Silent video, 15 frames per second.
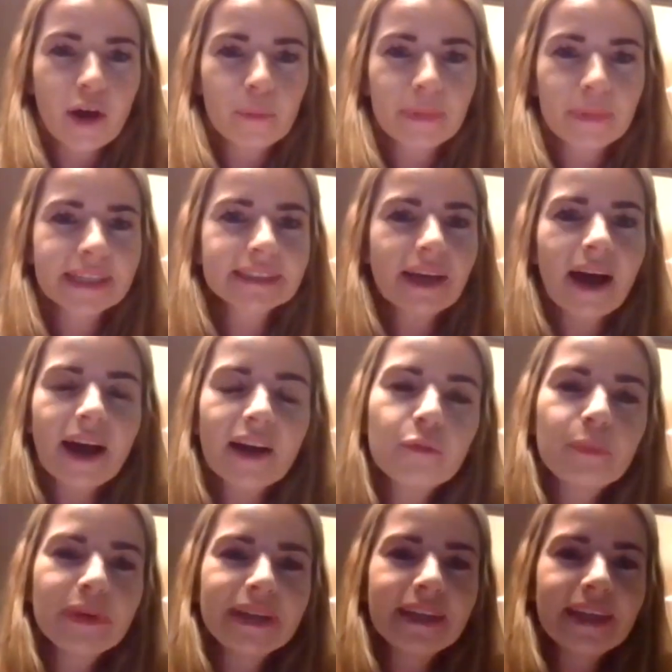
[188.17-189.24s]
because I've
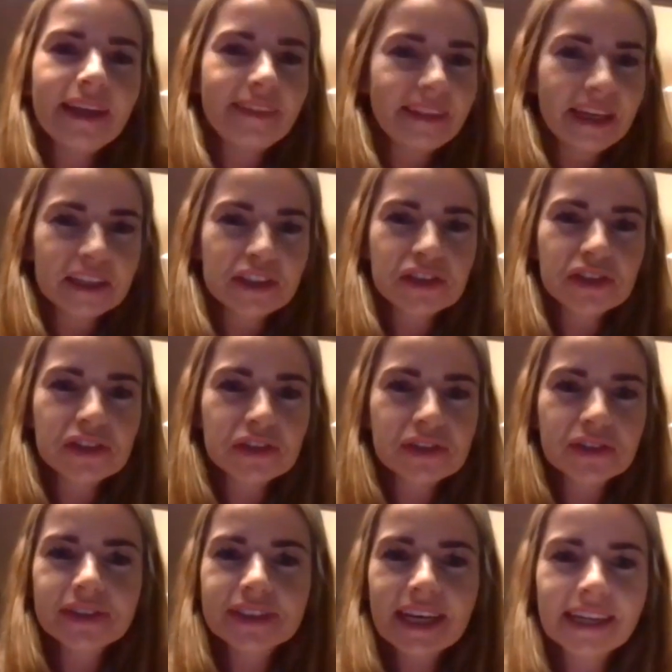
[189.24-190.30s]
been in their
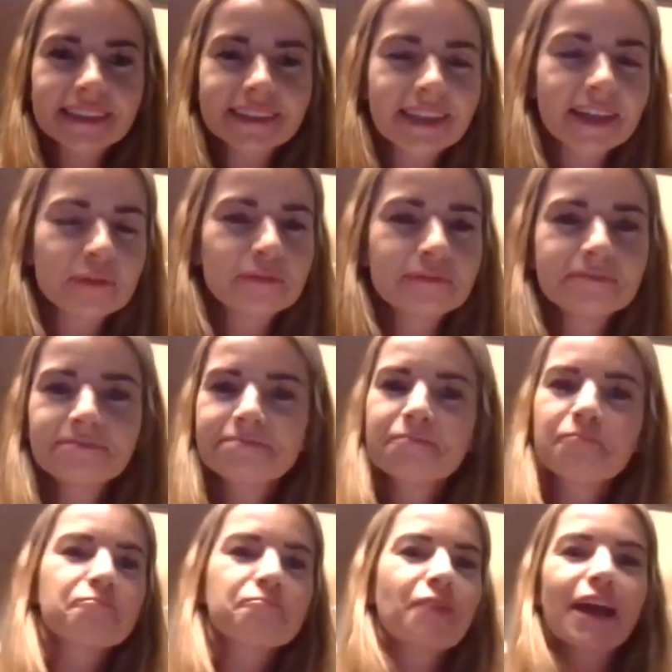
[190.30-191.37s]
shoes as a
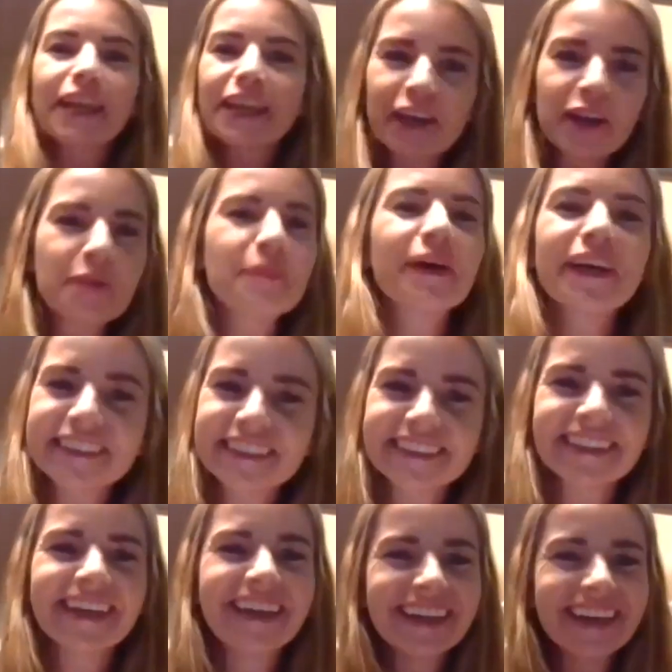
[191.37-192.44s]
regular
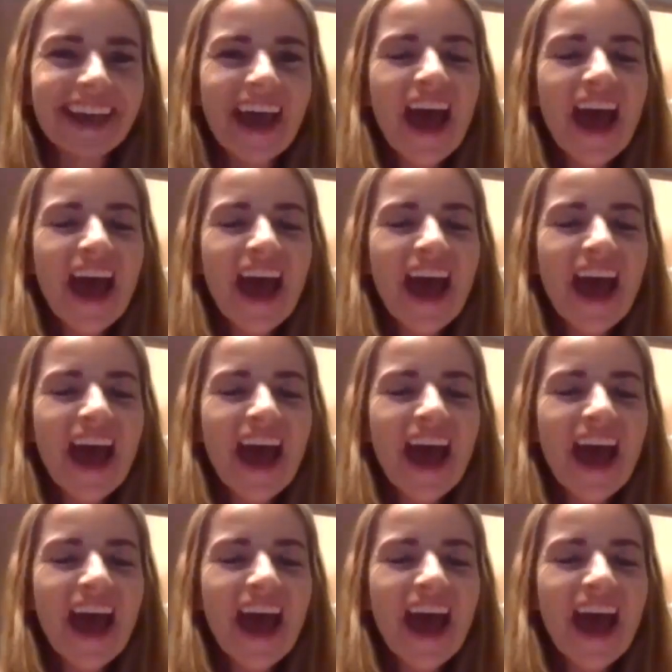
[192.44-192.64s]
person.